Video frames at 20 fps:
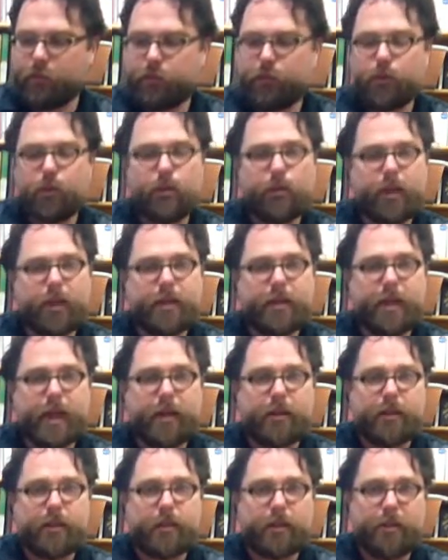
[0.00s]
fruit and
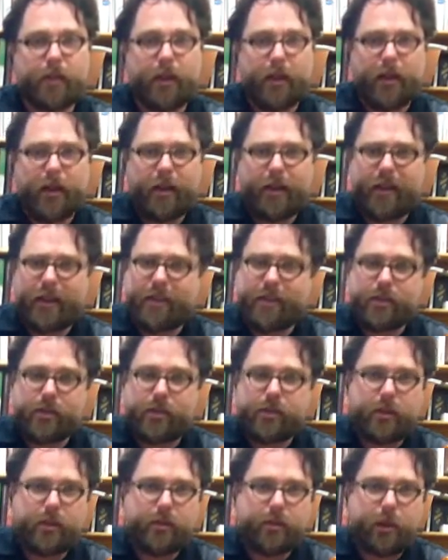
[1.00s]
texture. That's
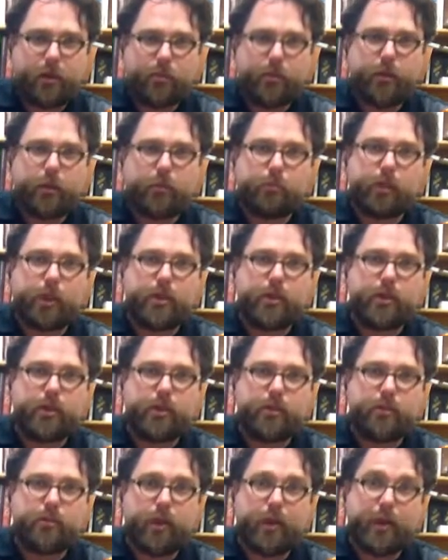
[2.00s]
just a real pleasure
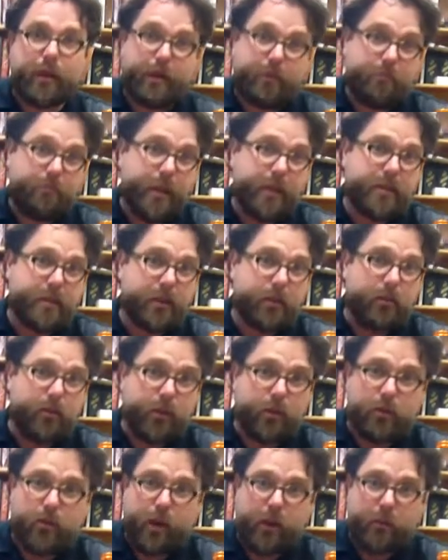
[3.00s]
to drink and makes it a
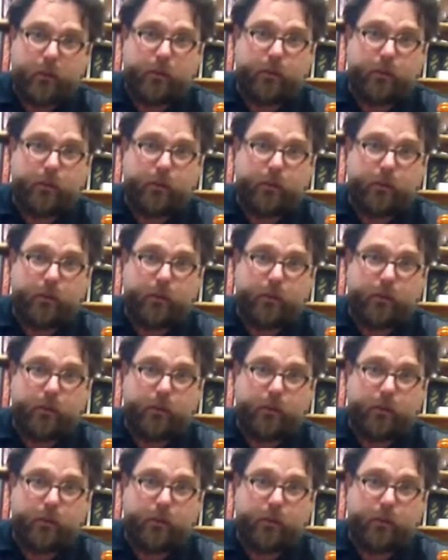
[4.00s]
real great